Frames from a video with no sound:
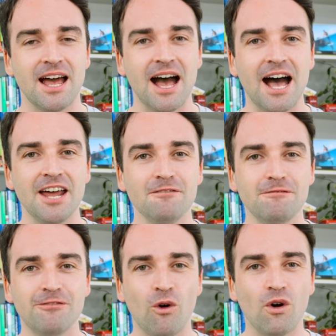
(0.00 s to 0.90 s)

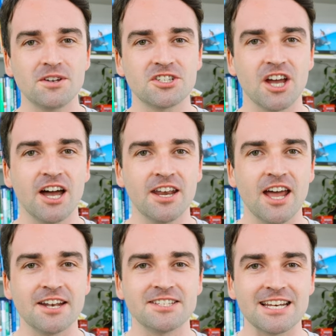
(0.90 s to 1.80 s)

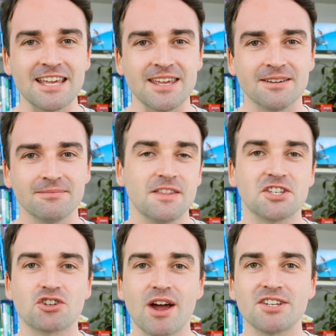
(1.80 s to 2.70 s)
Unfortunately. The
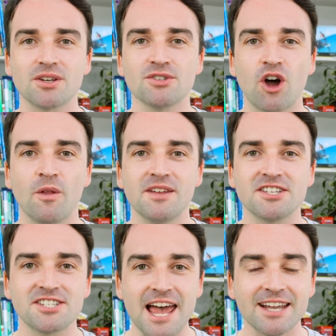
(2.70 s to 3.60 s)
stress goes on the
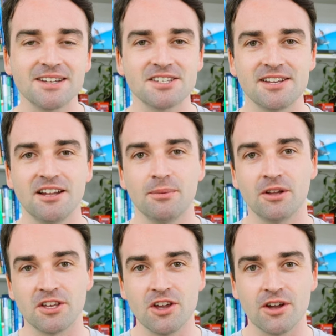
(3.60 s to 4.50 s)
second syllable
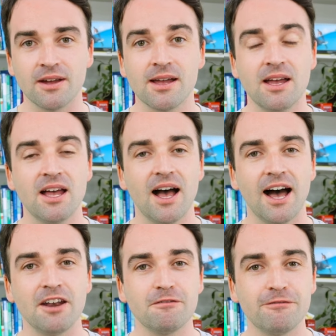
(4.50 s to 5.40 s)
here.
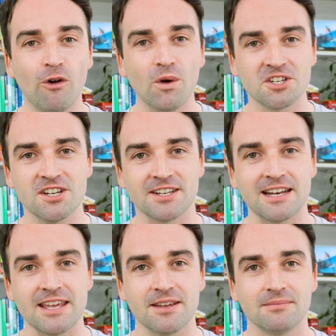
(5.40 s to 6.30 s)

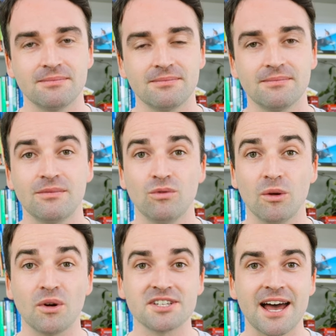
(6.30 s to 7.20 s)
Unfortunately.
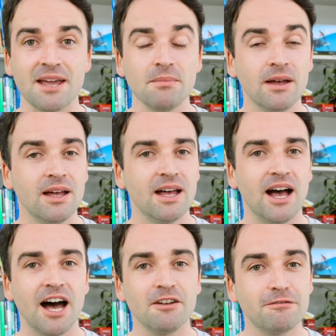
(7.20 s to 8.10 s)
One more time.
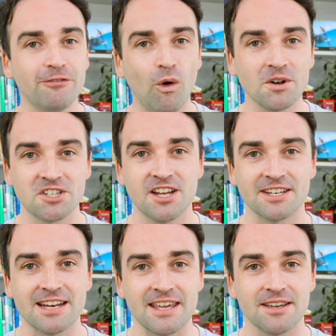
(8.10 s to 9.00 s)

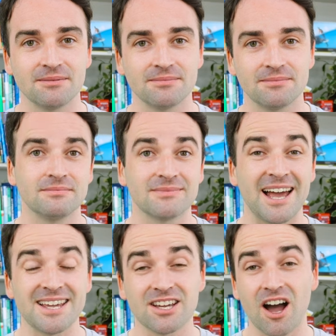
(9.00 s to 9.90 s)
Unfortunately.
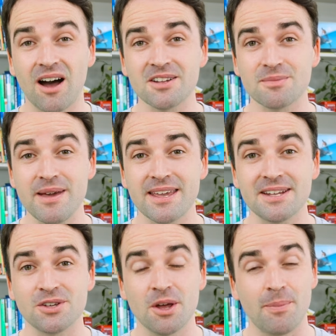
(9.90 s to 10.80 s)
I can't make
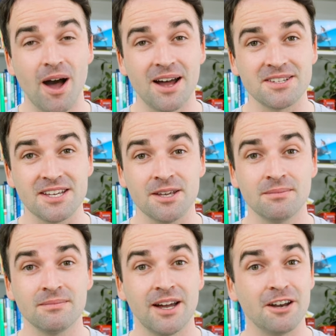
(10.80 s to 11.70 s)
it to the party,
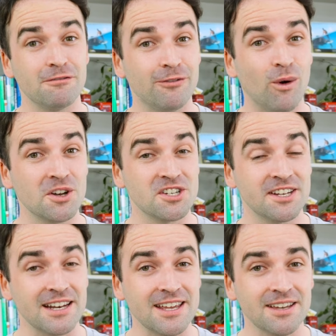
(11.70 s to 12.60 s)

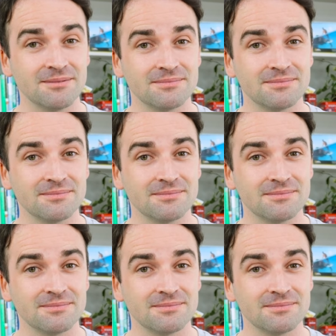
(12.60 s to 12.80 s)
unfortunately.